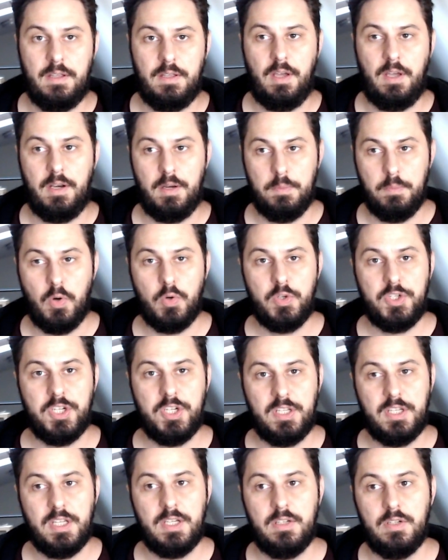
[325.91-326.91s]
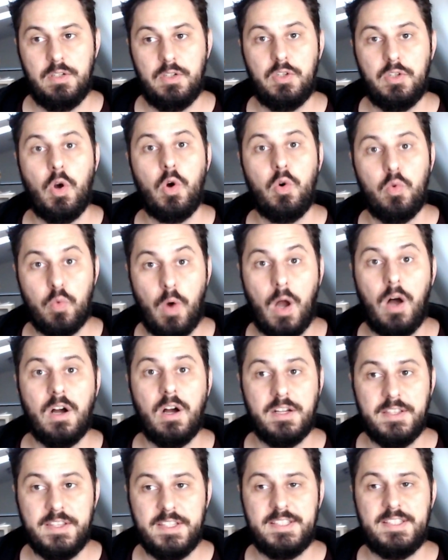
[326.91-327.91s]
an emotion can go
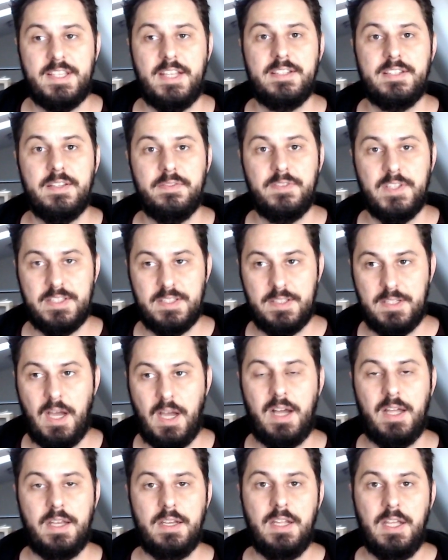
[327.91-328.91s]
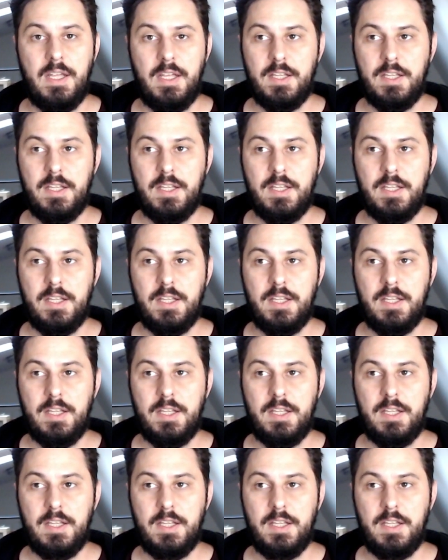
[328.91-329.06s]
wrong, in the sense of it's not